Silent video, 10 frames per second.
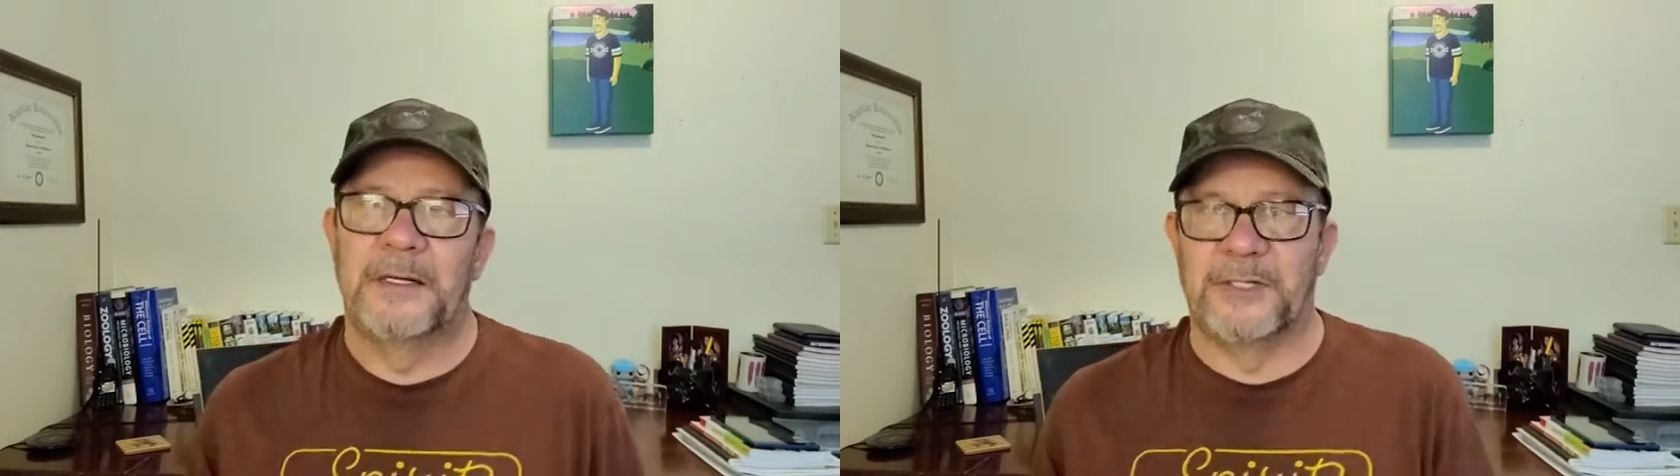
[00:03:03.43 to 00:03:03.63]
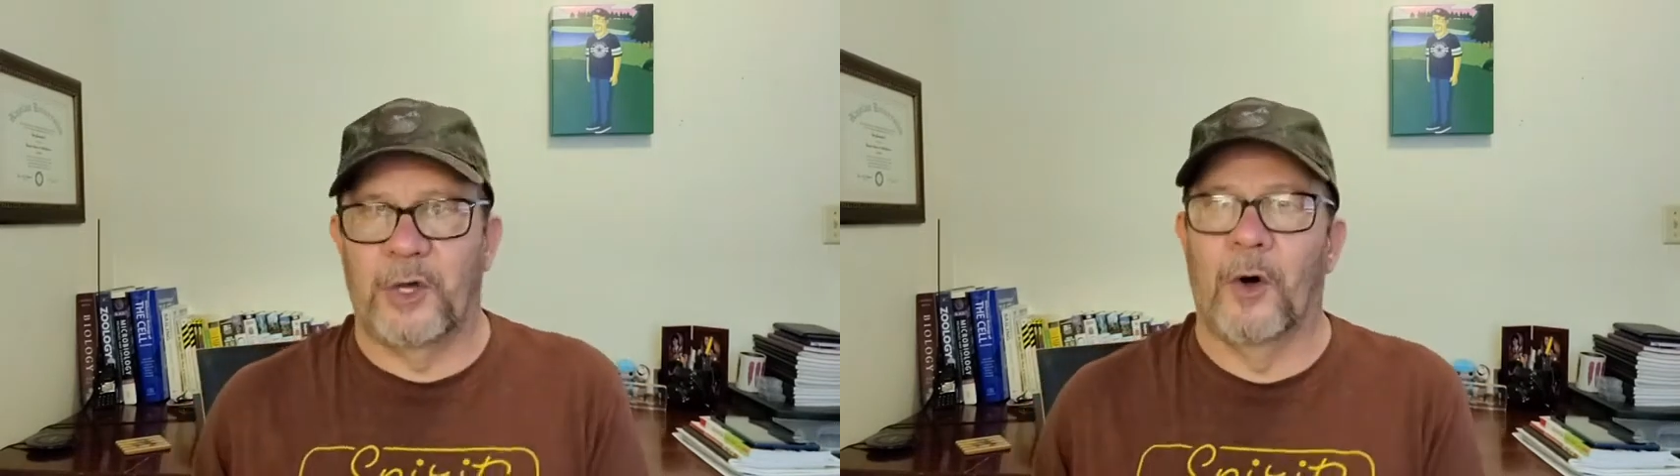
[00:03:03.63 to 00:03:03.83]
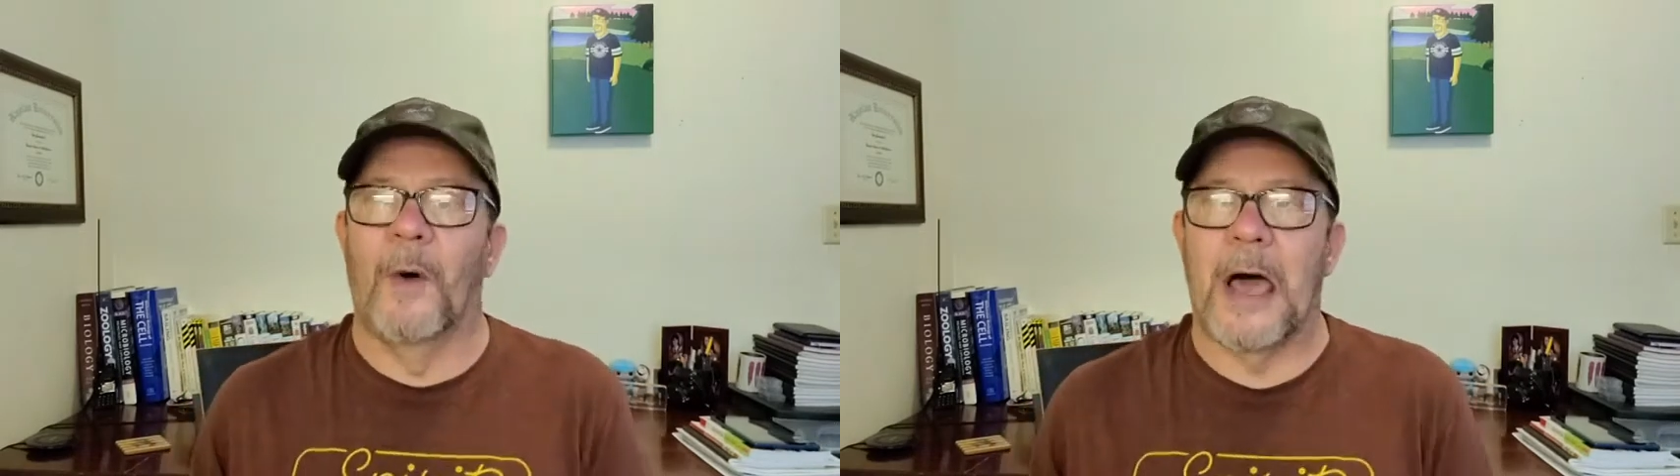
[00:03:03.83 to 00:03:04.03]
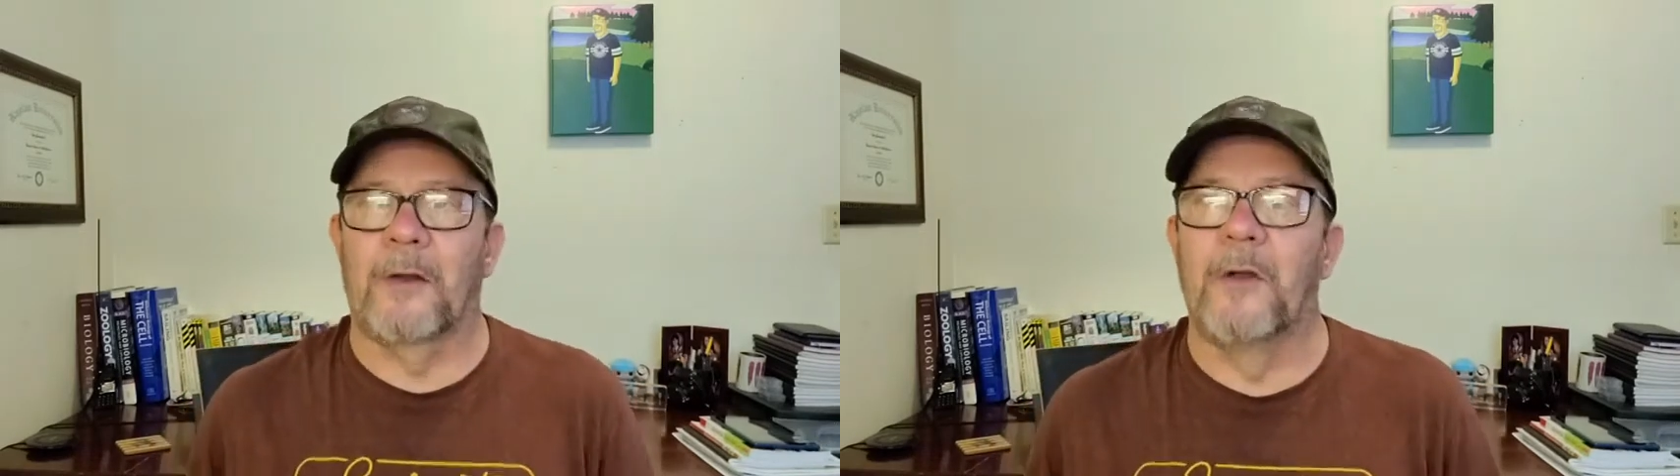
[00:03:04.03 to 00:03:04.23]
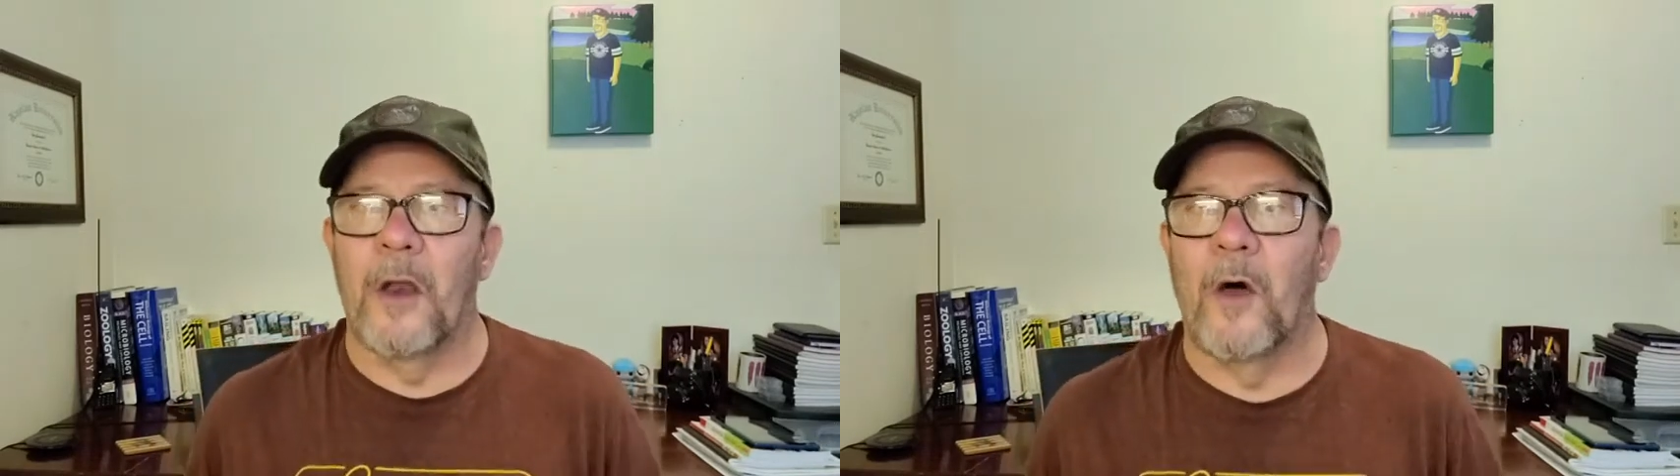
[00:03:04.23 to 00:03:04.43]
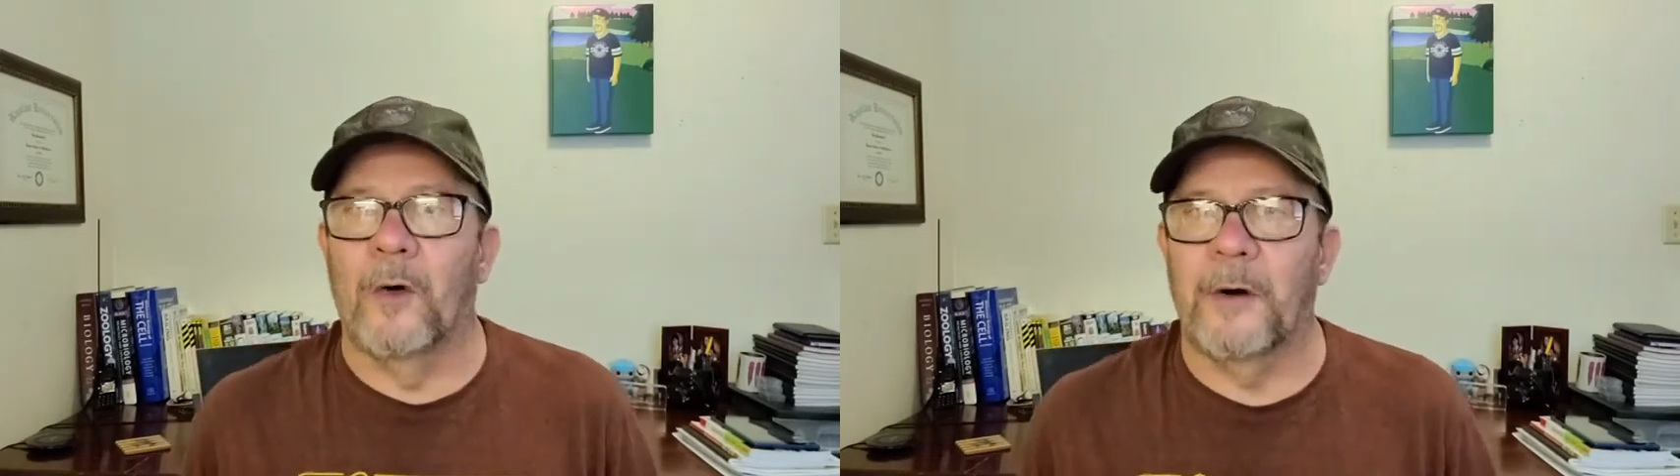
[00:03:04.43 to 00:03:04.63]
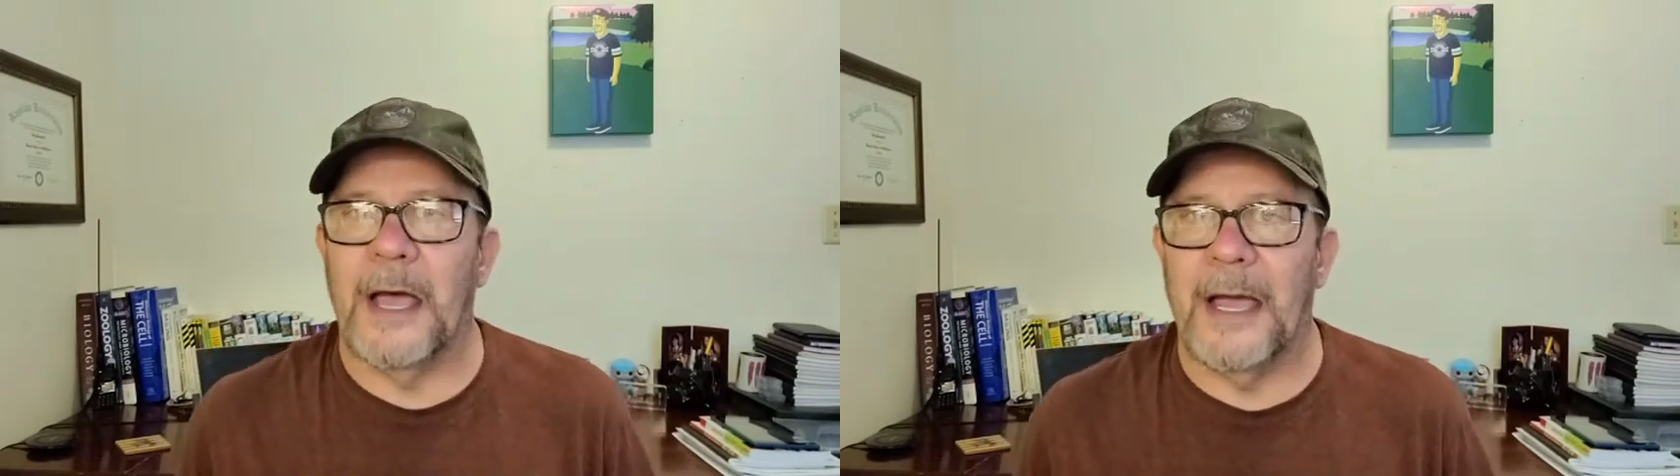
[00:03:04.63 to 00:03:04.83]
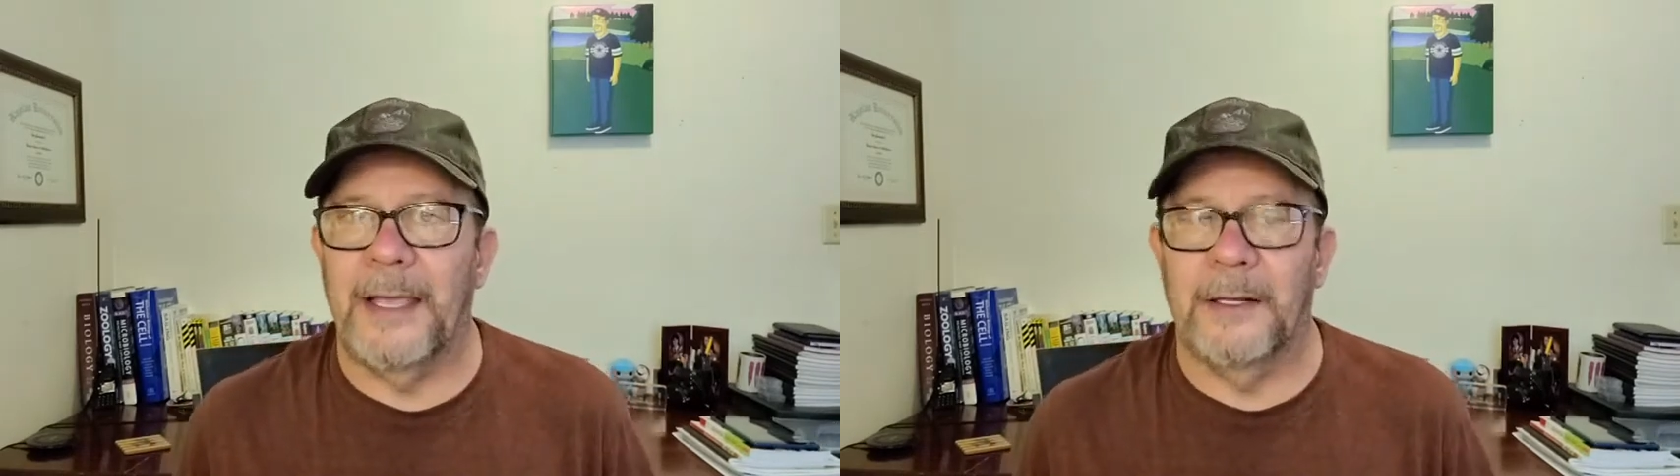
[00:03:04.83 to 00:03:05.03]
to go out on a longer
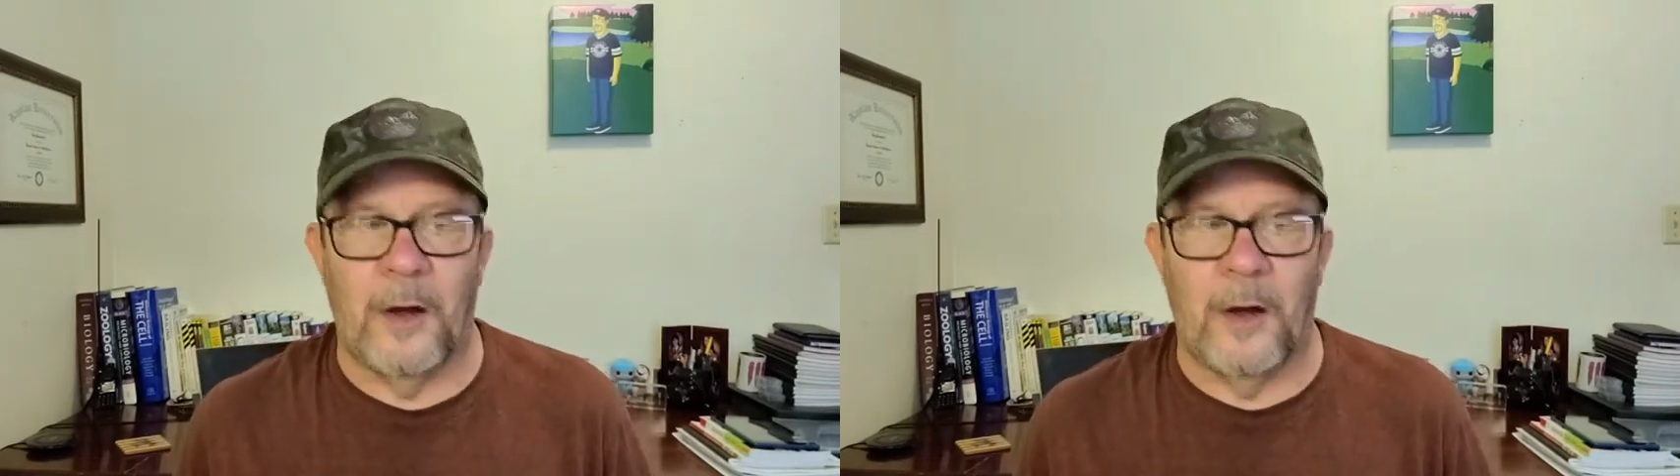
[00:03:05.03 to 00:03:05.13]
hike